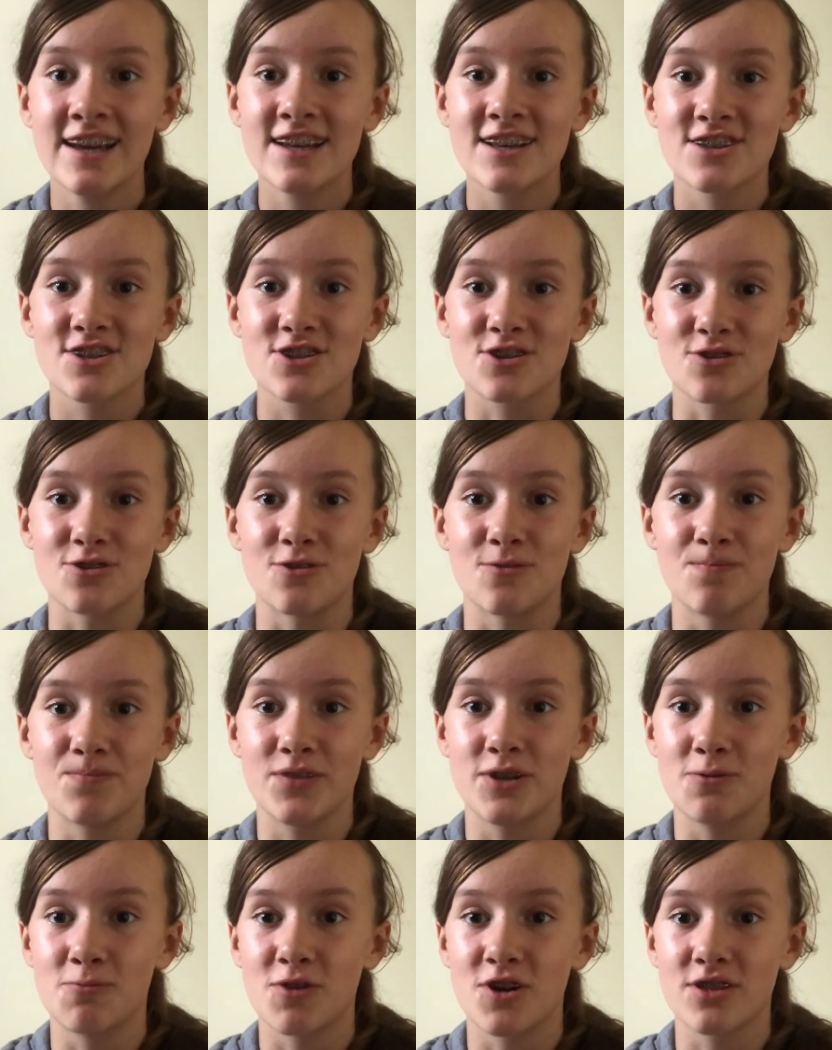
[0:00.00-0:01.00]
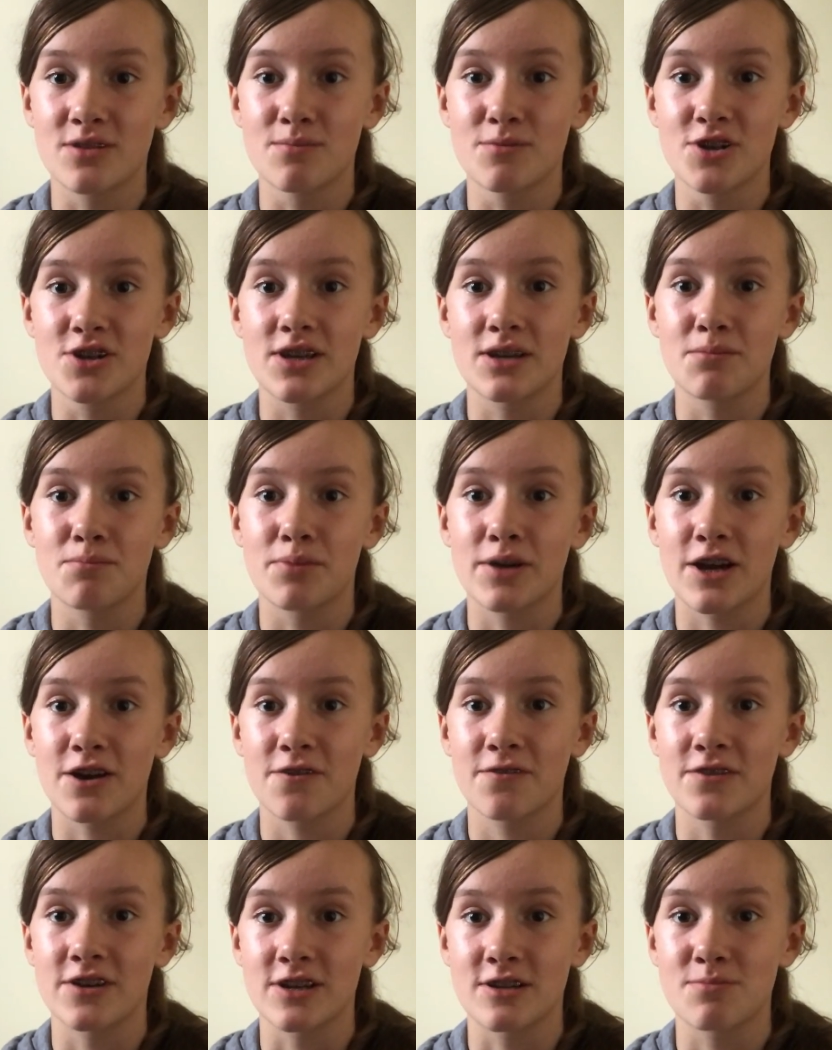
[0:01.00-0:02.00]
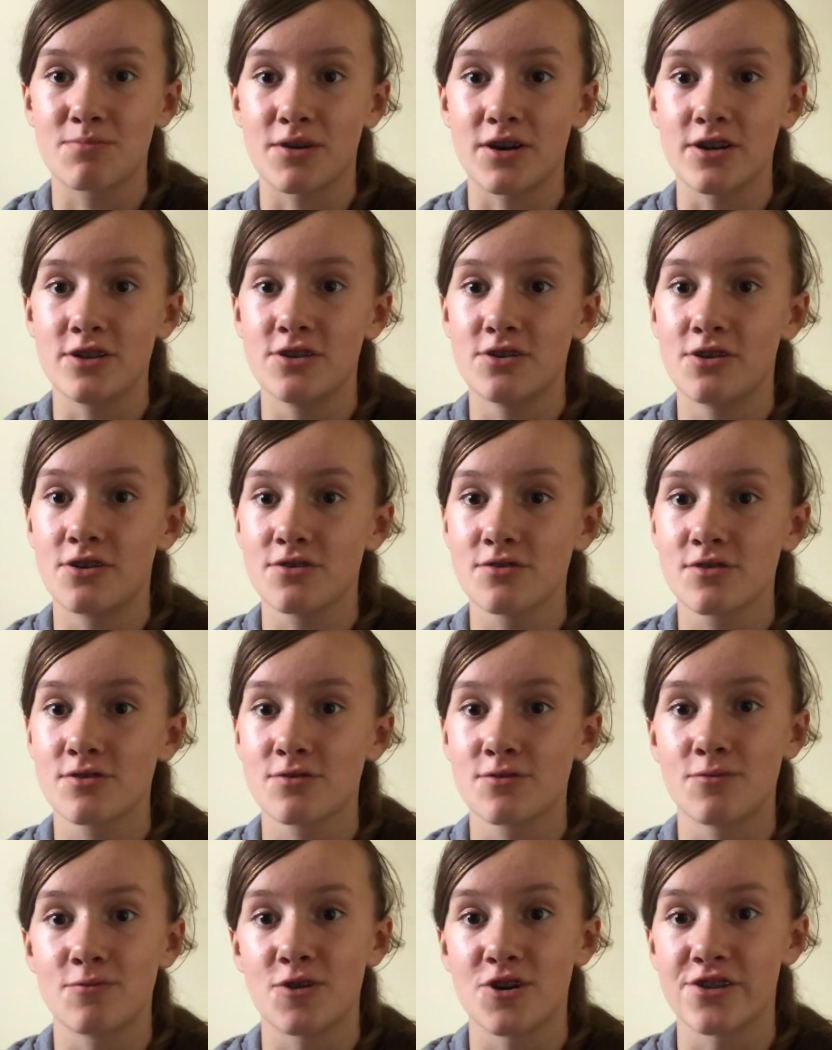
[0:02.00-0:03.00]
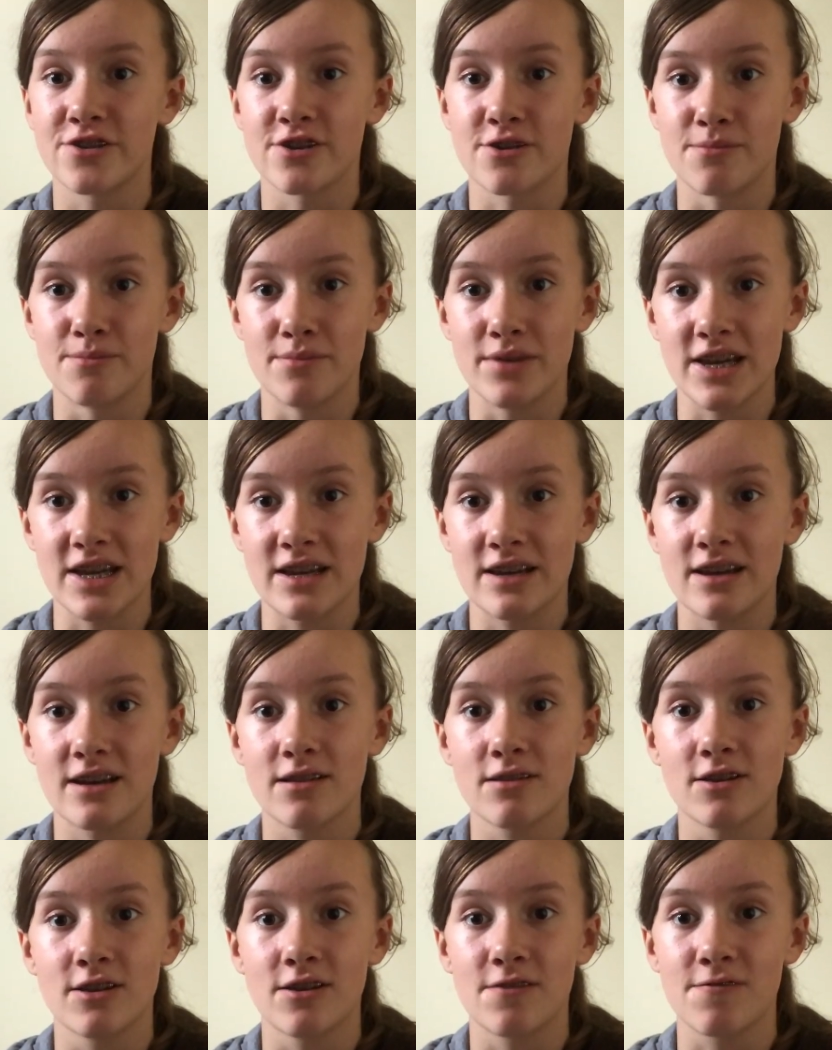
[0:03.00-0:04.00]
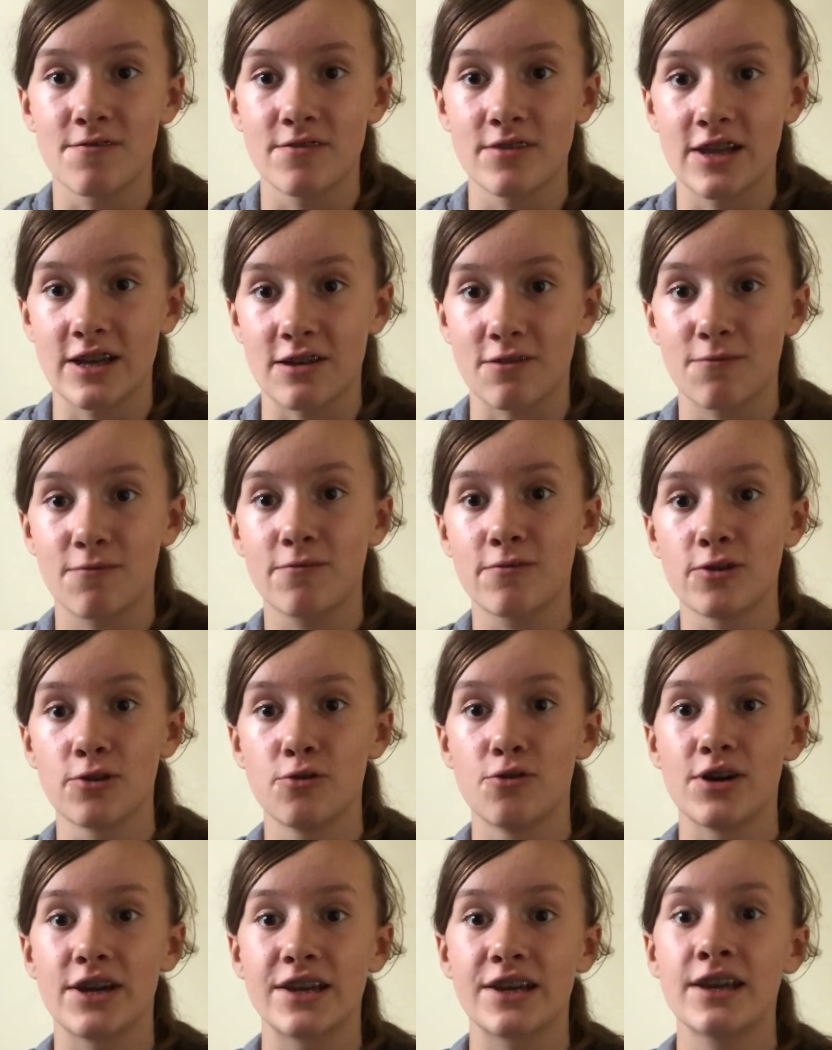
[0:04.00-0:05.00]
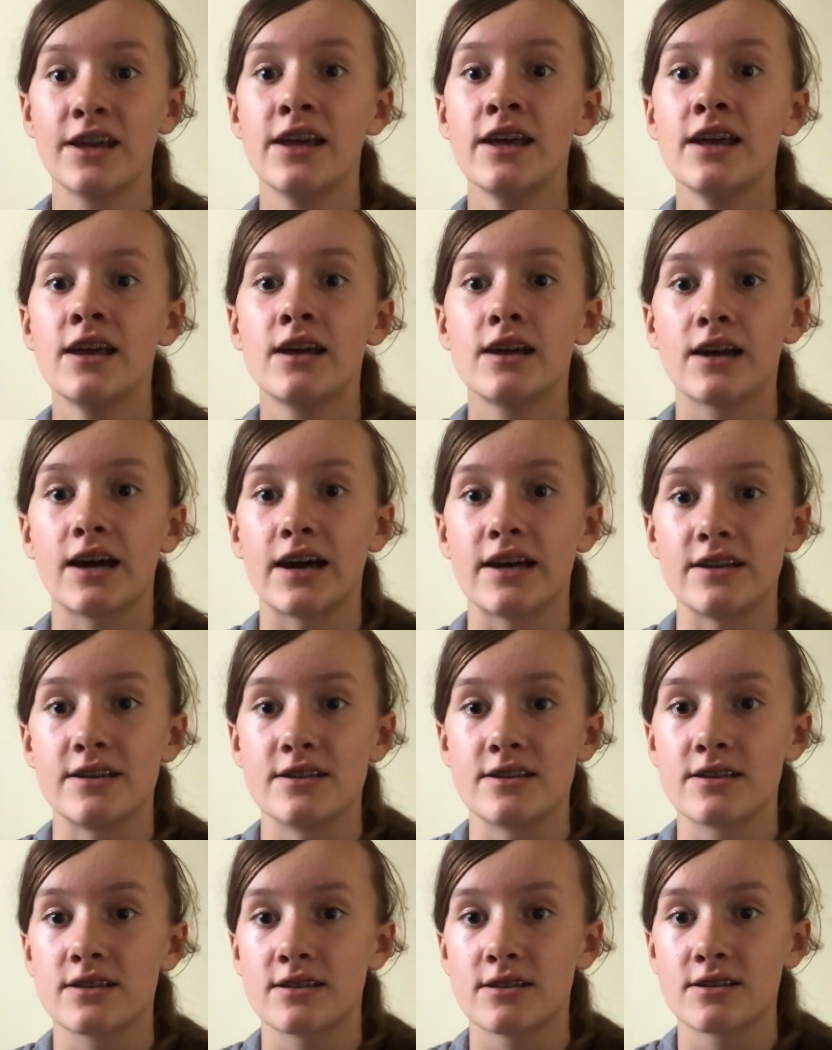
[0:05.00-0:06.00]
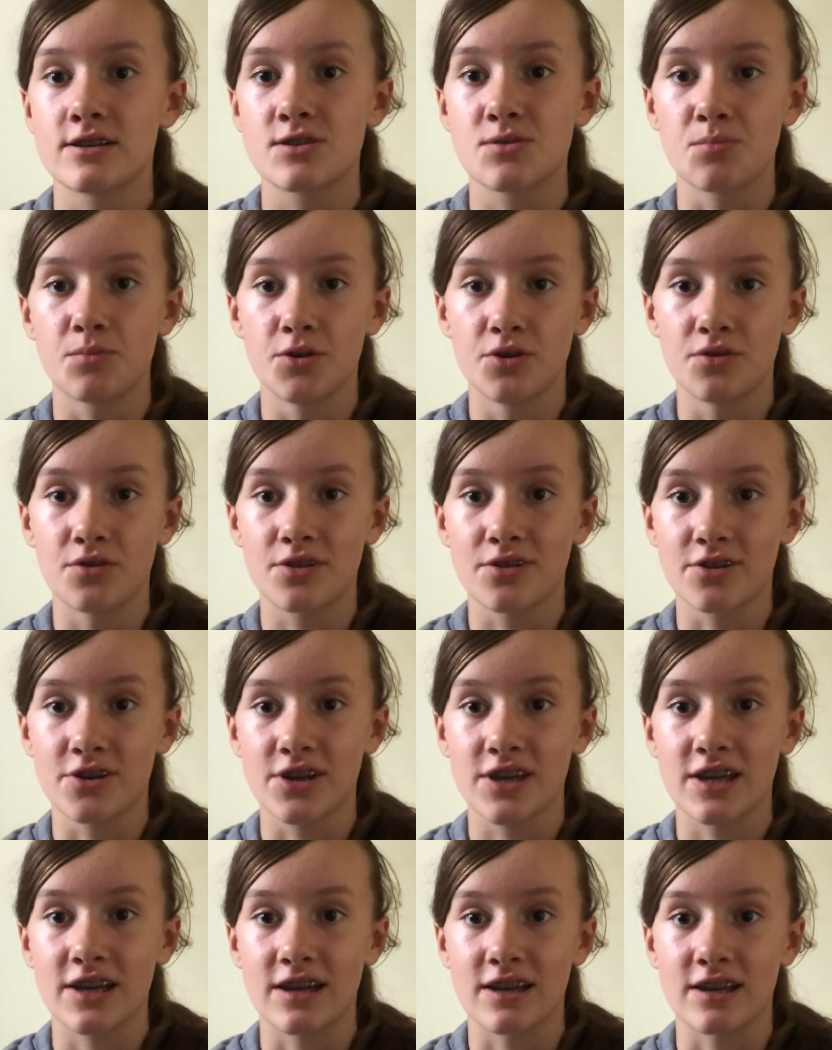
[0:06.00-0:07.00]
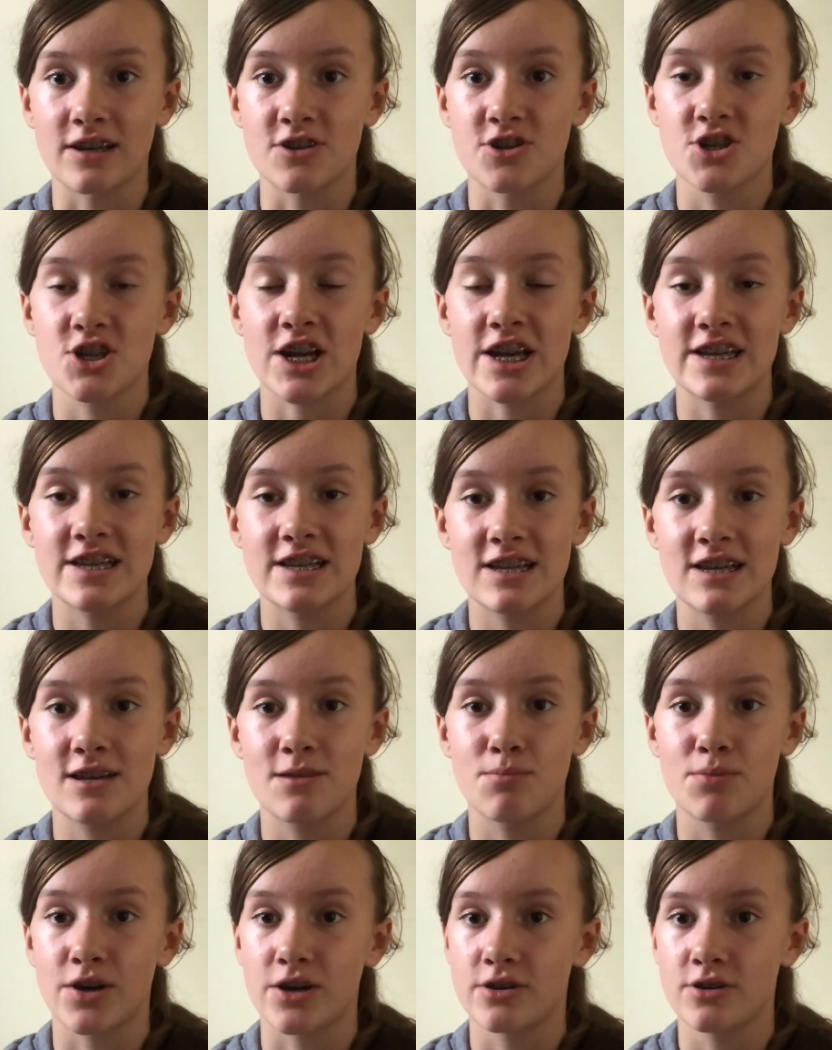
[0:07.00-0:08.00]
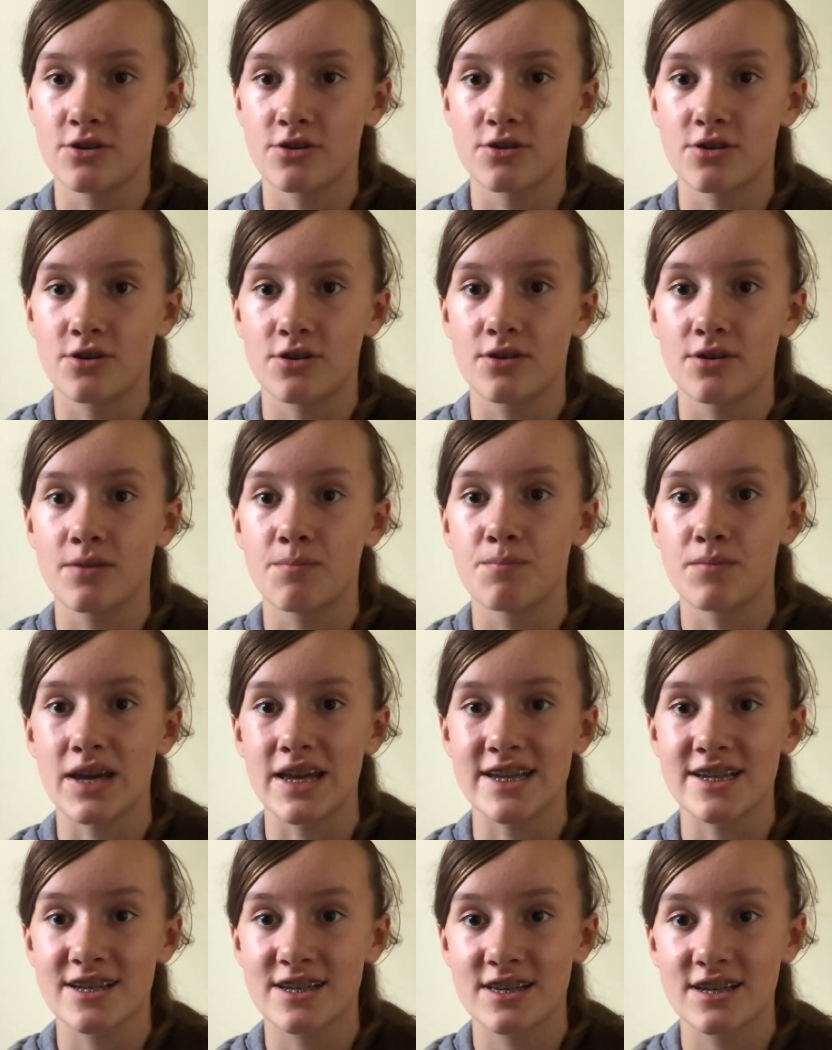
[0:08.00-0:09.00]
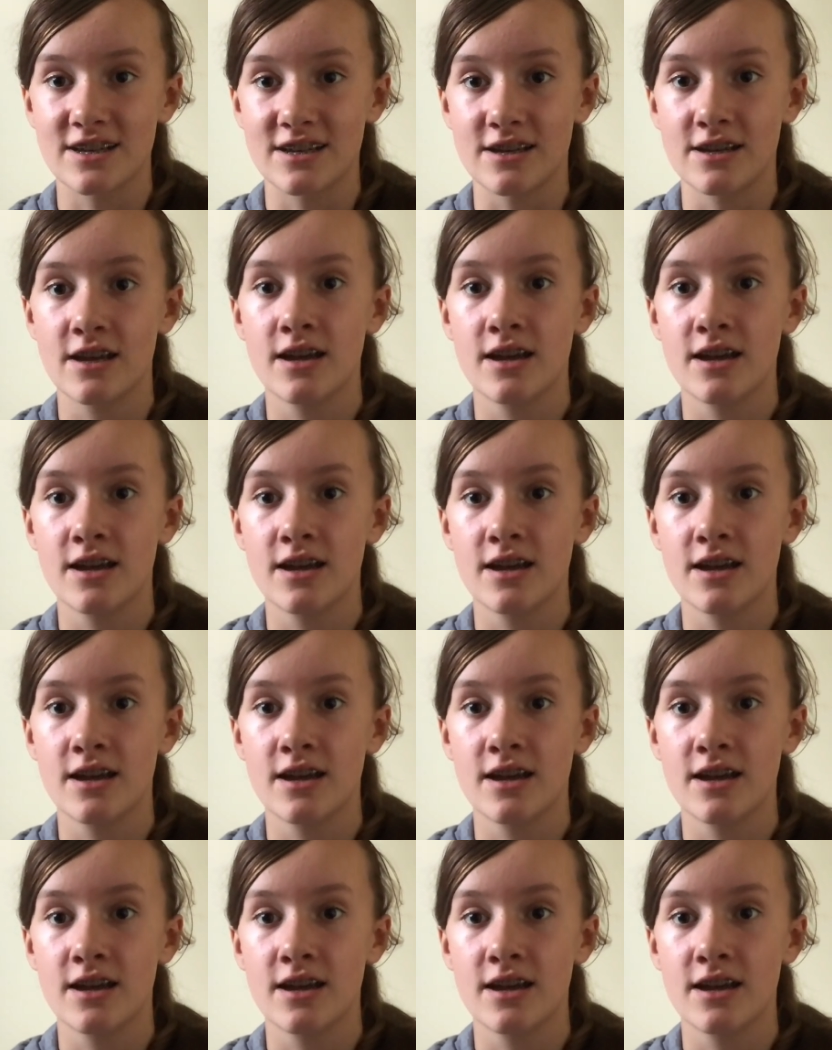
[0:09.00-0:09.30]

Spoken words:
So you want them looking perfect, but you also want their mane like flowing and smooth looking and shiny, but you're not meant to